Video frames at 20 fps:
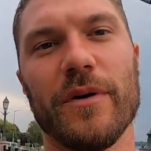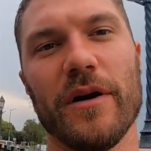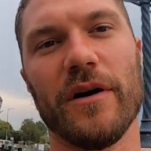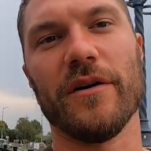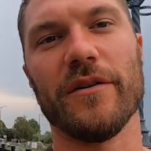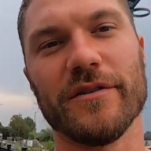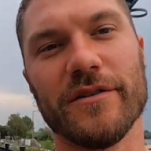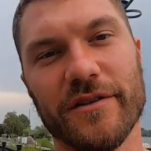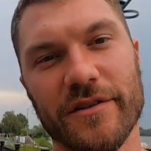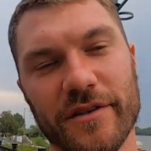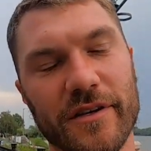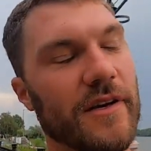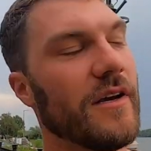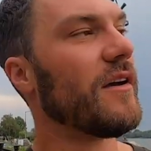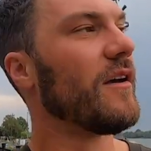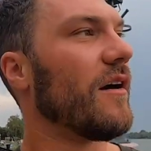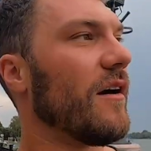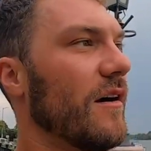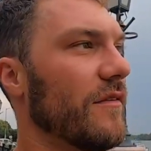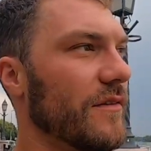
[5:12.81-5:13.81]
part
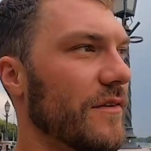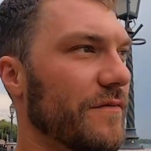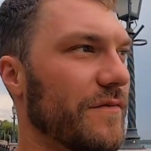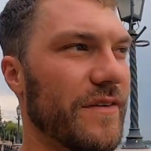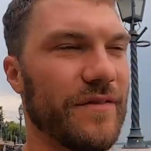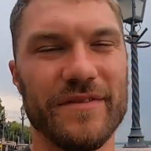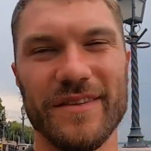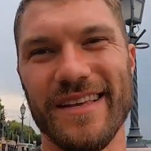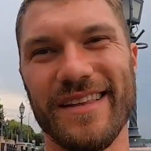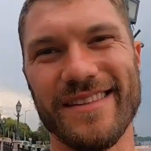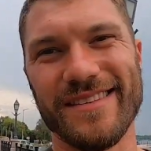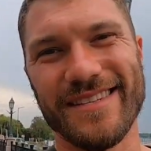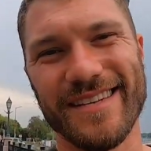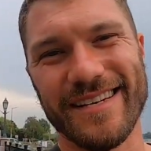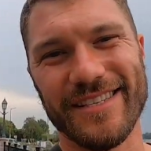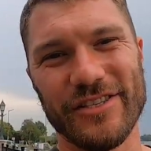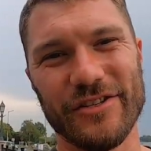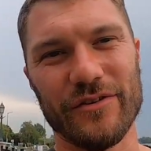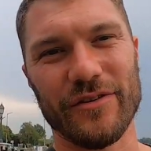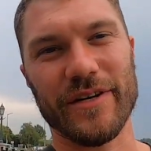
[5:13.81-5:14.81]
of the 15th
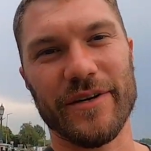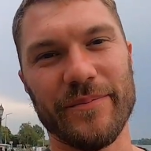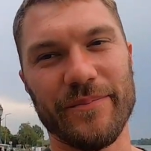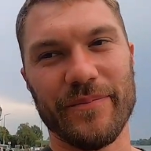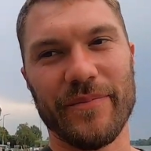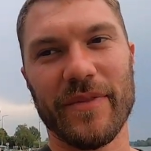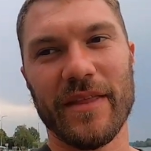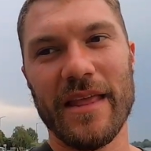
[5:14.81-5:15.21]
century.